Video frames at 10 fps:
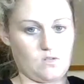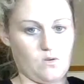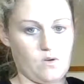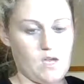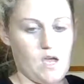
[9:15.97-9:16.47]

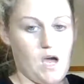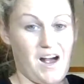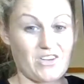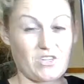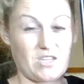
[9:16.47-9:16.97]
So
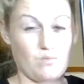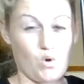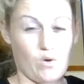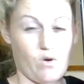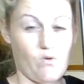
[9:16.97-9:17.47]
I could keep
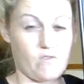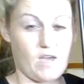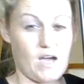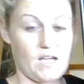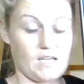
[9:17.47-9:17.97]
going over
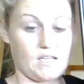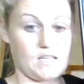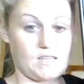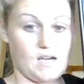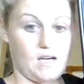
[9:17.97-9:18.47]
that and get